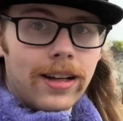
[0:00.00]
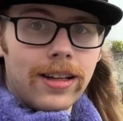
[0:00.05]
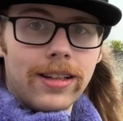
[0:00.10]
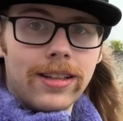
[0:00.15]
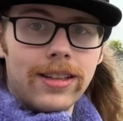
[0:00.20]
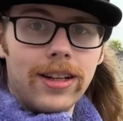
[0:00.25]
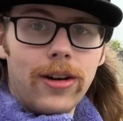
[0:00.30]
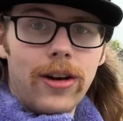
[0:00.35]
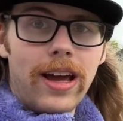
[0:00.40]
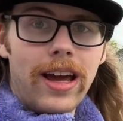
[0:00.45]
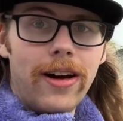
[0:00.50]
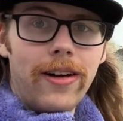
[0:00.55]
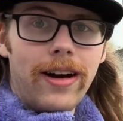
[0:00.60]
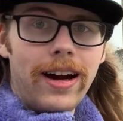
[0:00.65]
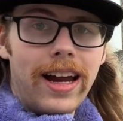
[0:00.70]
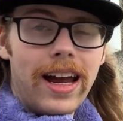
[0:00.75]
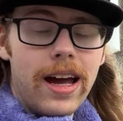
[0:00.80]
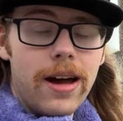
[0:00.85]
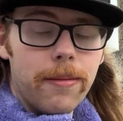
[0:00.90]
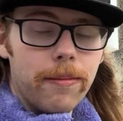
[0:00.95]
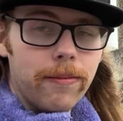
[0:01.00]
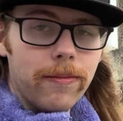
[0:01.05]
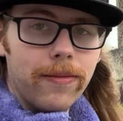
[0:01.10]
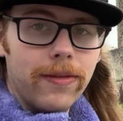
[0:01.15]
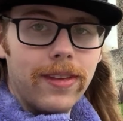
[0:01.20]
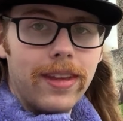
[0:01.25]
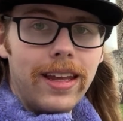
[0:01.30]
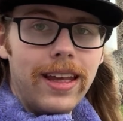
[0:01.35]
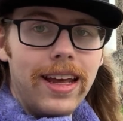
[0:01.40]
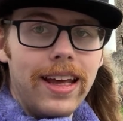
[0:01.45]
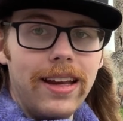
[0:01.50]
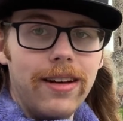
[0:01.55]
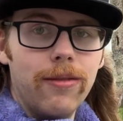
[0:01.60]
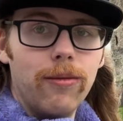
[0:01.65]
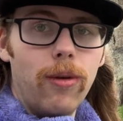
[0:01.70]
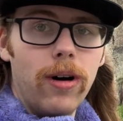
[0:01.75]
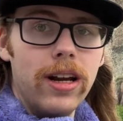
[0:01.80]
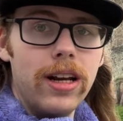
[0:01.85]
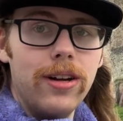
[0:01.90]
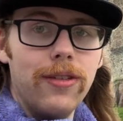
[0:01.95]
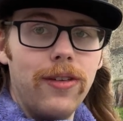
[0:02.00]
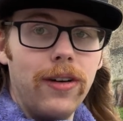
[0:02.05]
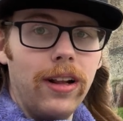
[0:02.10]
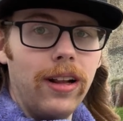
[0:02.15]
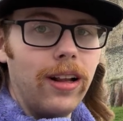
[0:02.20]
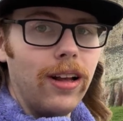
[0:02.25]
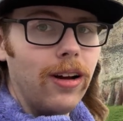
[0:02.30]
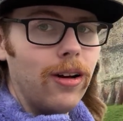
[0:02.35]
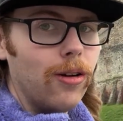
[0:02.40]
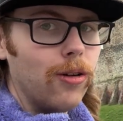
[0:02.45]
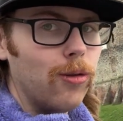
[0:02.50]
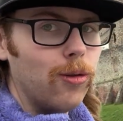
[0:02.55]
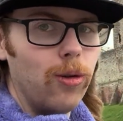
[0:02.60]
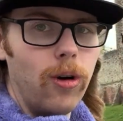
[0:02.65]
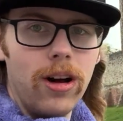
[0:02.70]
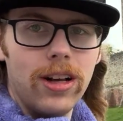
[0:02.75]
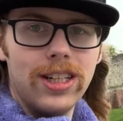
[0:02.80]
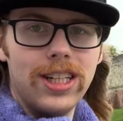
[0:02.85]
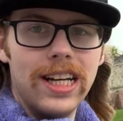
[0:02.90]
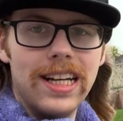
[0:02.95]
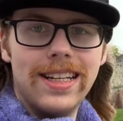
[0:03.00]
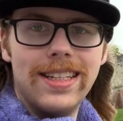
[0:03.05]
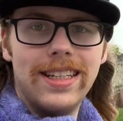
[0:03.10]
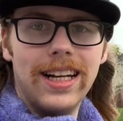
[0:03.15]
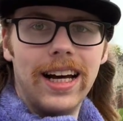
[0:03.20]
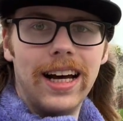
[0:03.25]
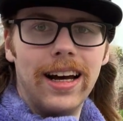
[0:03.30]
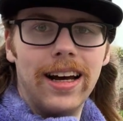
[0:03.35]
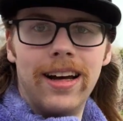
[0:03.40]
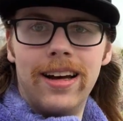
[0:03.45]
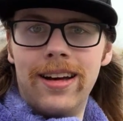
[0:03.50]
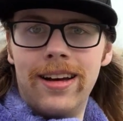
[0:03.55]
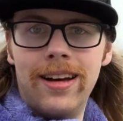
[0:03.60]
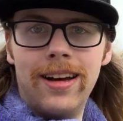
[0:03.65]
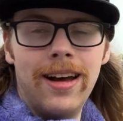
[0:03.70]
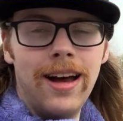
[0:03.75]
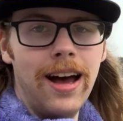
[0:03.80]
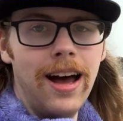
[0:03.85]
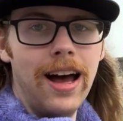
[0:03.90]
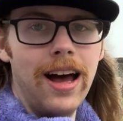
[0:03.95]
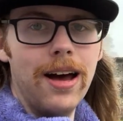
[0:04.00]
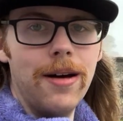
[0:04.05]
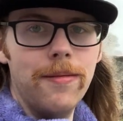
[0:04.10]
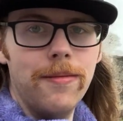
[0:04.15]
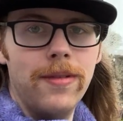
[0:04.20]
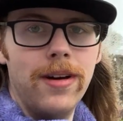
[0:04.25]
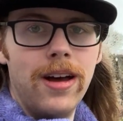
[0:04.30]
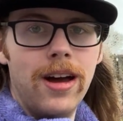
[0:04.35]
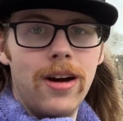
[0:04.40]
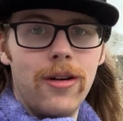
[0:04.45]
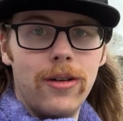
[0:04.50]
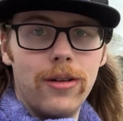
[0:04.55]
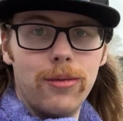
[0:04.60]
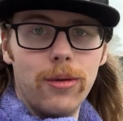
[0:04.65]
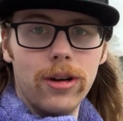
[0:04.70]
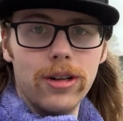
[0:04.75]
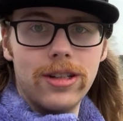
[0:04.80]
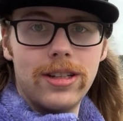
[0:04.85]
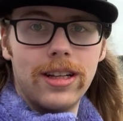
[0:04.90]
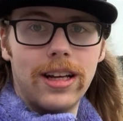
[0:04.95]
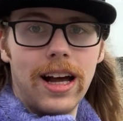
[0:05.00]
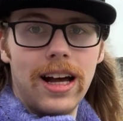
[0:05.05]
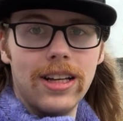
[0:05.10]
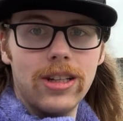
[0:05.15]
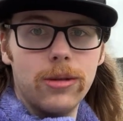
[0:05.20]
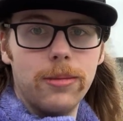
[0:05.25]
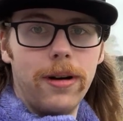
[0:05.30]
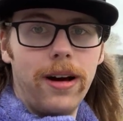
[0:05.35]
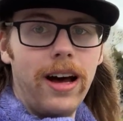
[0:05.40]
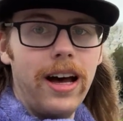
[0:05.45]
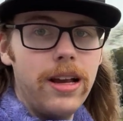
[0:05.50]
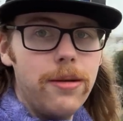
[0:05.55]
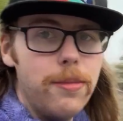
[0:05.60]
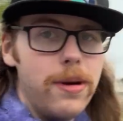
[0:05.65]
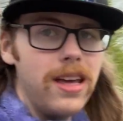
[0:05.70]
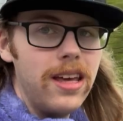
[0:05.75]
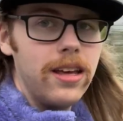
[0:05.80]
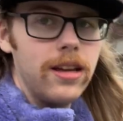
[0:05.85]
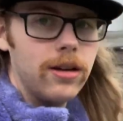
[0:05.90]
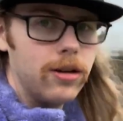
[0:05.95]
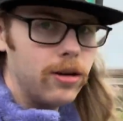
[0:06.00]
So here I am in wonderful Rochester, with Rochester Castle behind me,